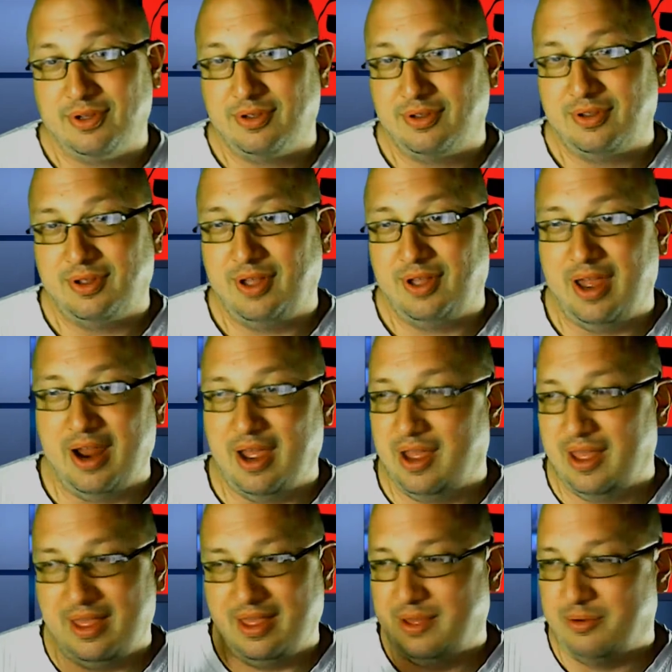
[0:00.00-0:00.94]

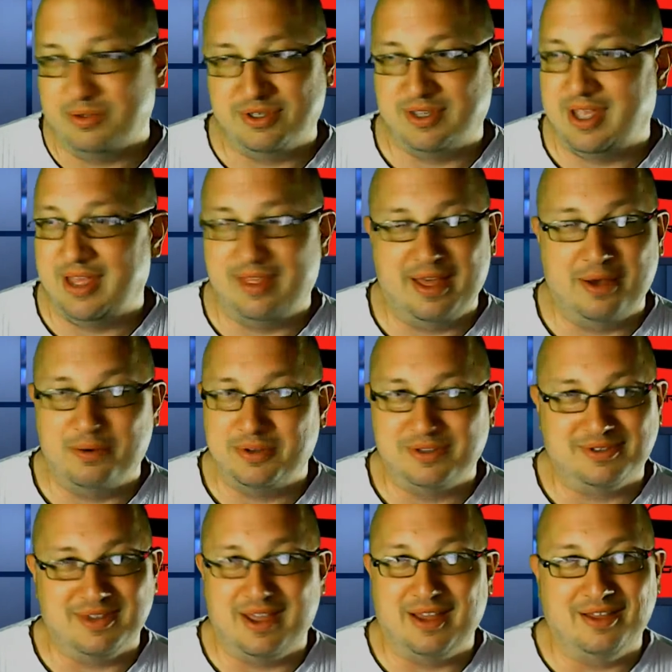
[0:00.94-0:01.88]
That was
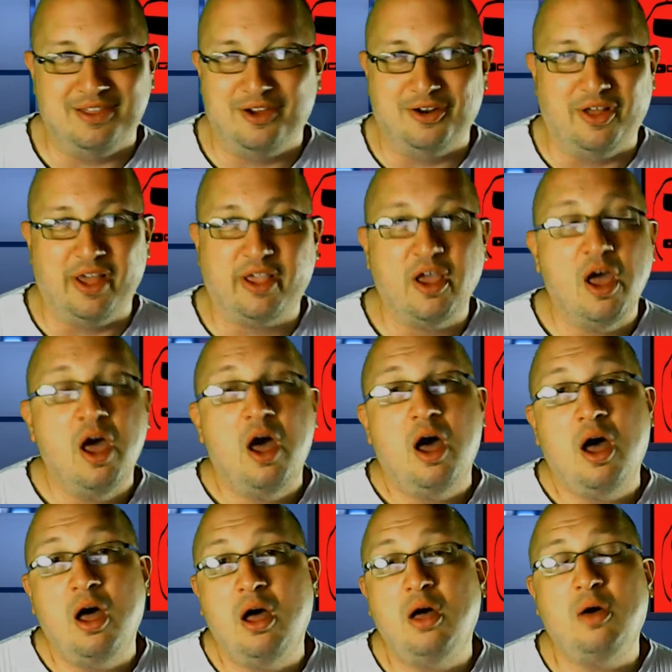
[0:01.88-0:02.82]
it. They're like,
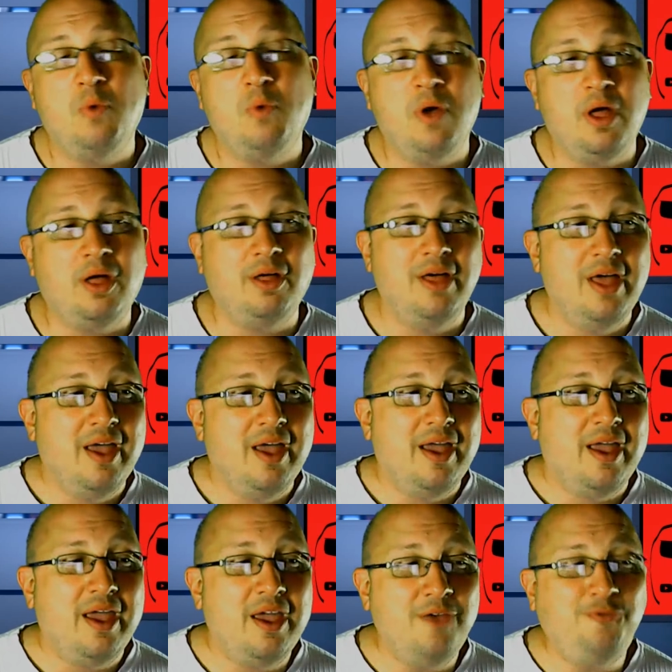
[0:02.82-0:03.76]
oh, well,
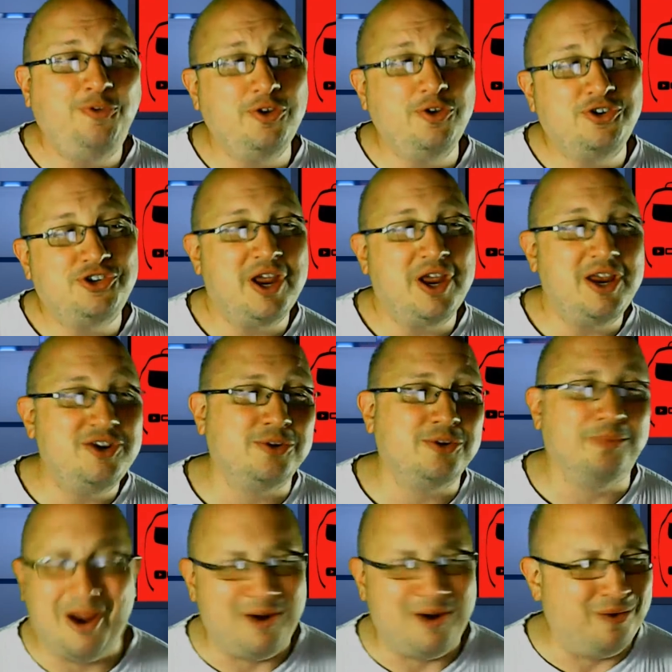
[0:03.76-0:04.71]
if you change your
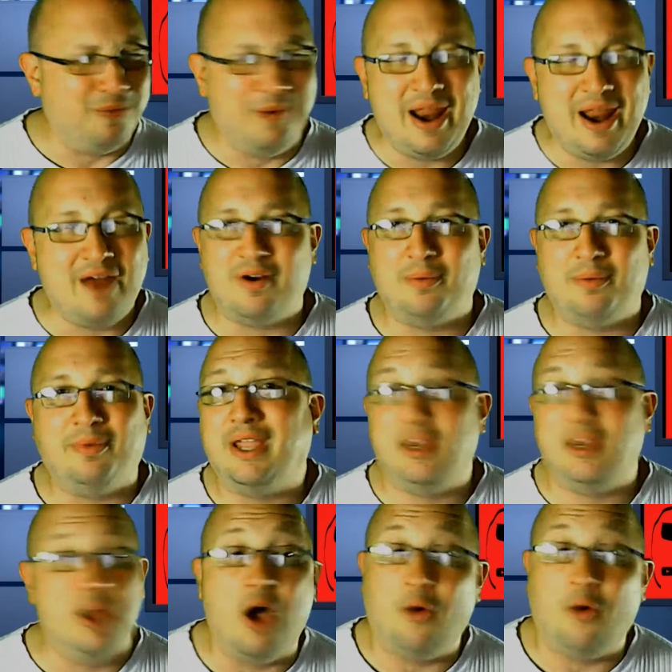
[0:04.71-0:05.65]
mind or whatever. I'm like,
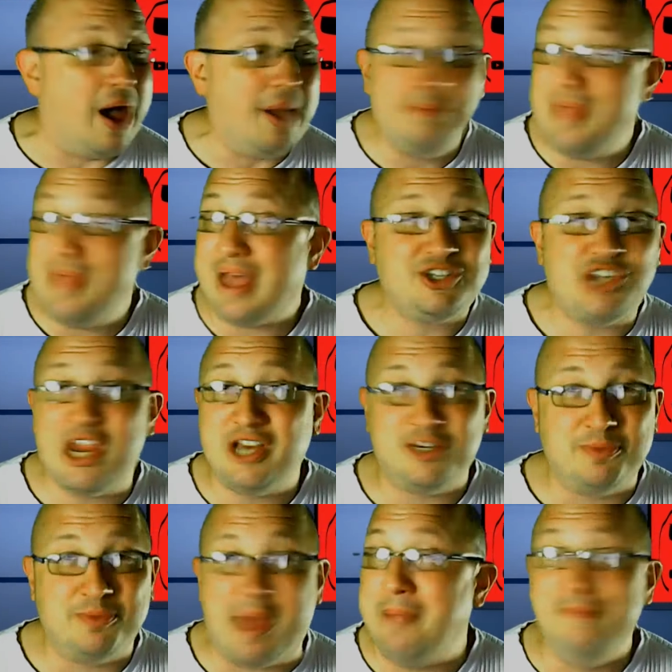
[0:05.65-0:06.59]
no, I'm not
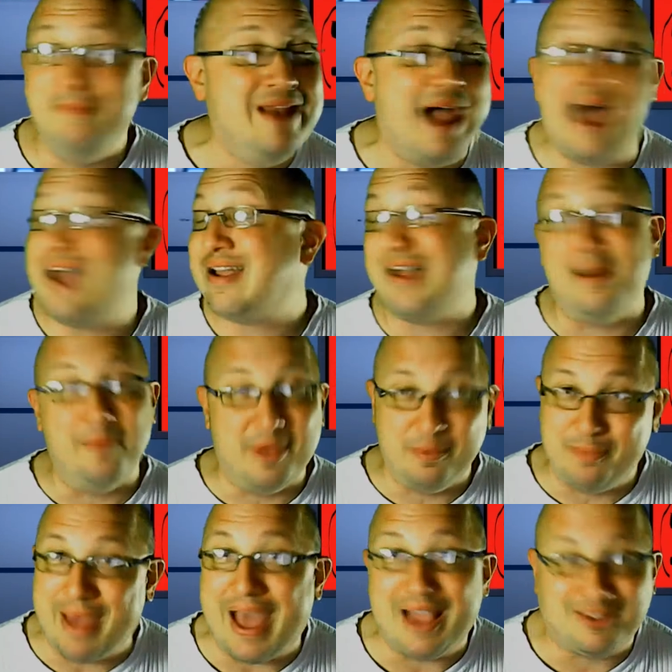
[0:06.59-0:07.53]
changing. I'm not coming
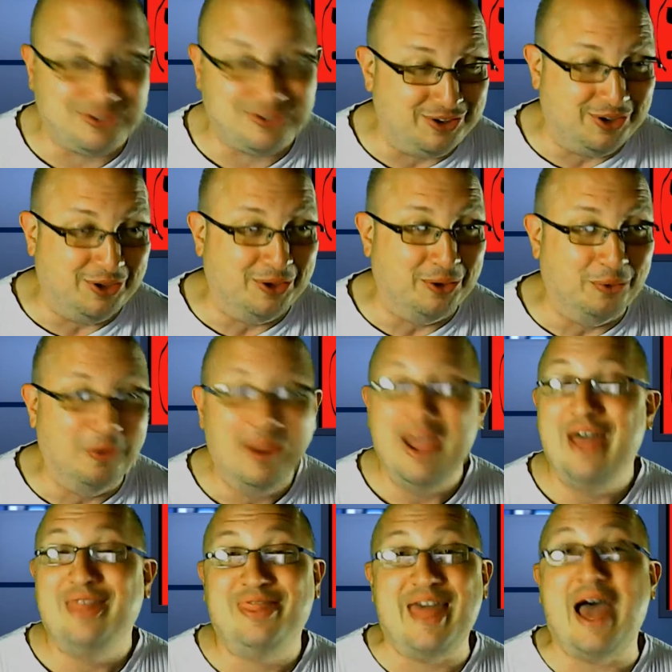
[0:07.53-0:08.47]
back to you.
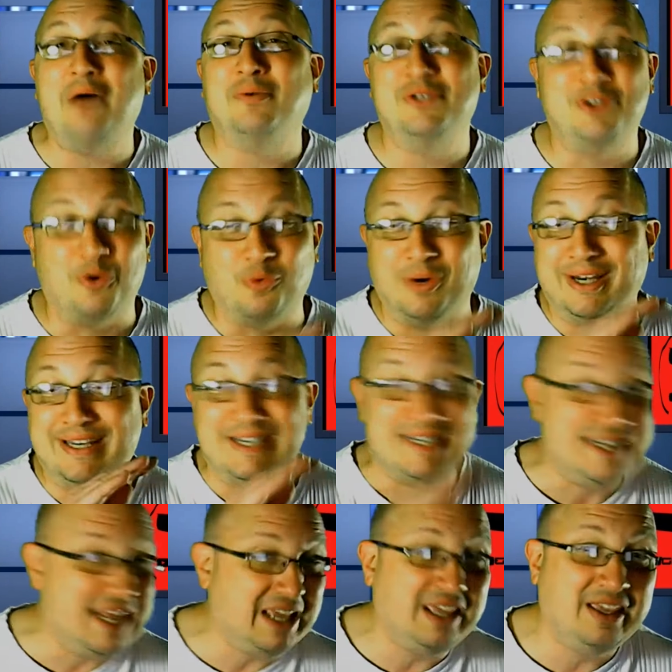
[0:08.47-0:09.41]
That was a
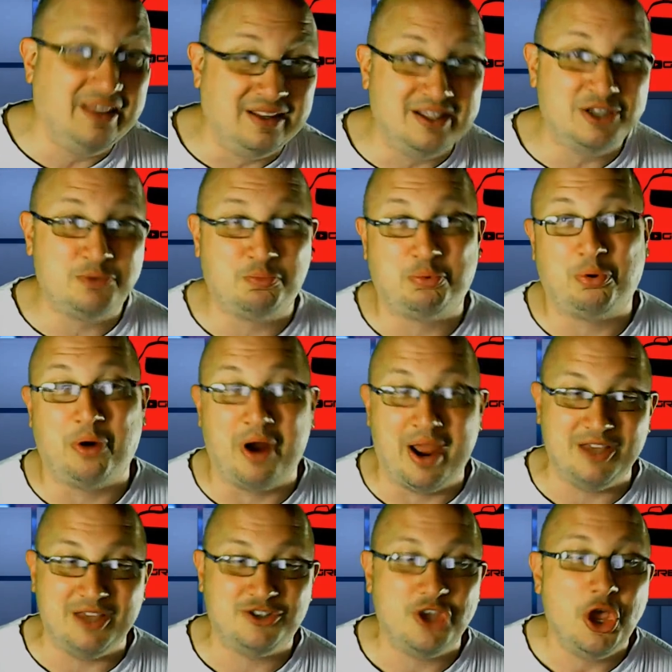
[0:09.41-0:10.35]
ridiculous
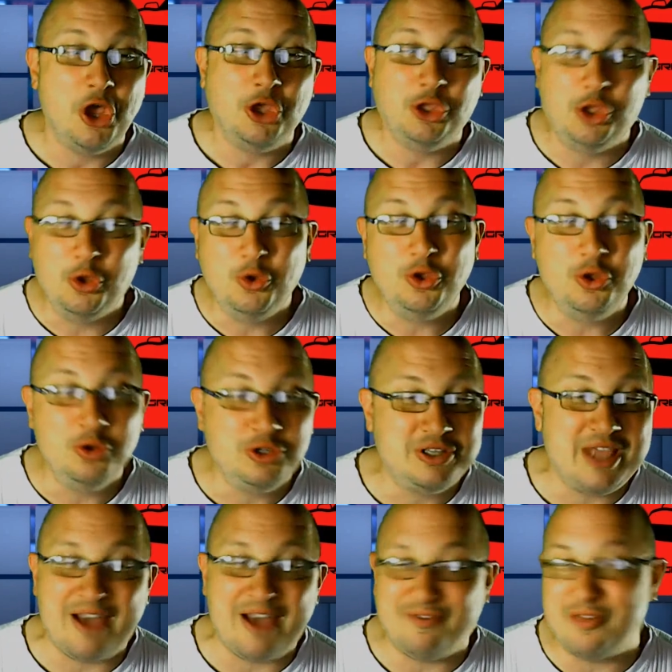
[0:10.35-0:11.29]
price. You used to
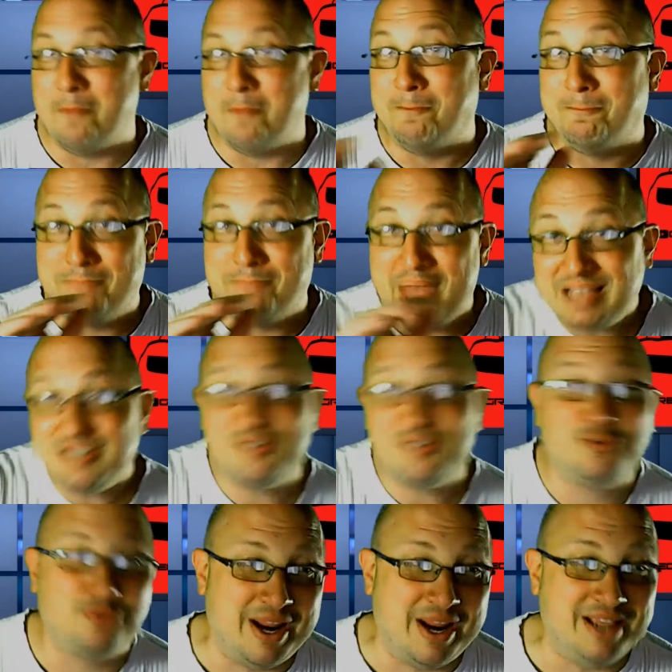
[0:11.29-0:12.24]
have the best
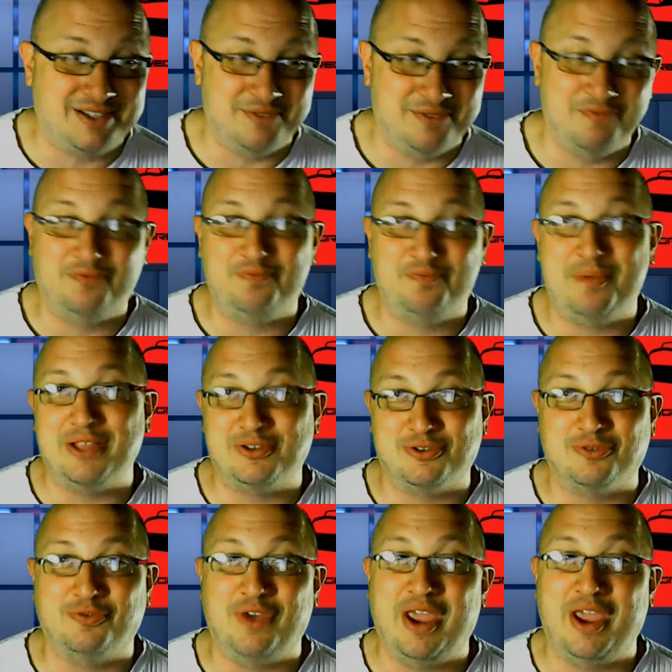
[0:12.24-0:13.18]
rates in
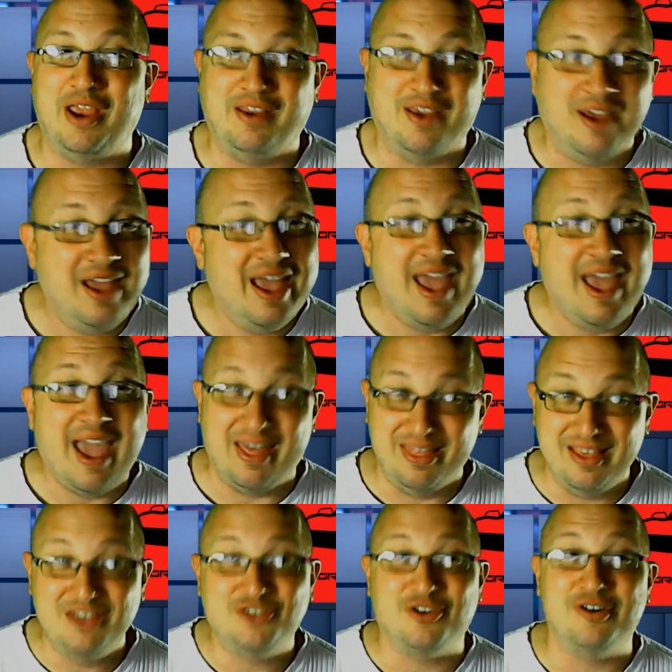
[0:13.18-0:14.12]
Pennsylvania, and
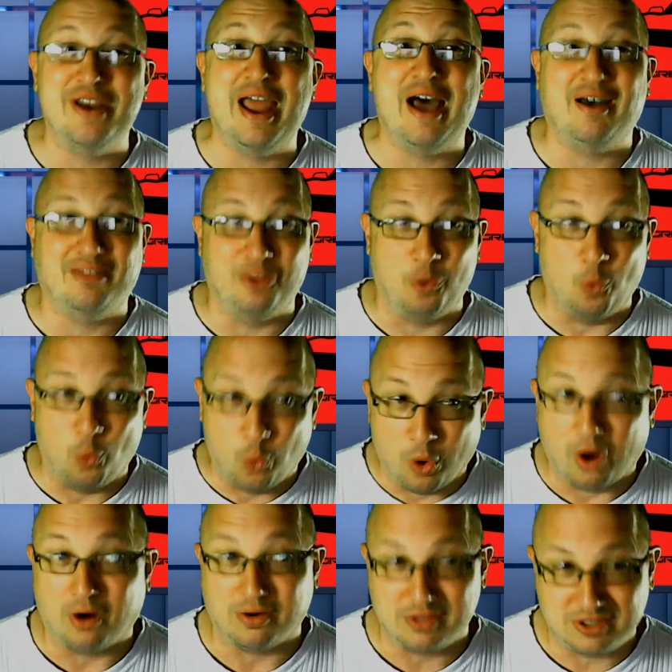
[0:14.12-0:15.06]
these are now the
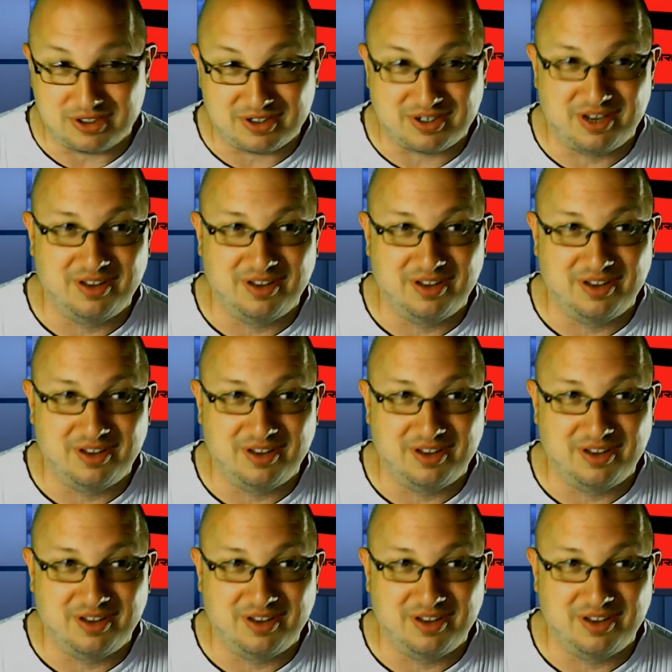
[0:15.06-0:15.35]
worst.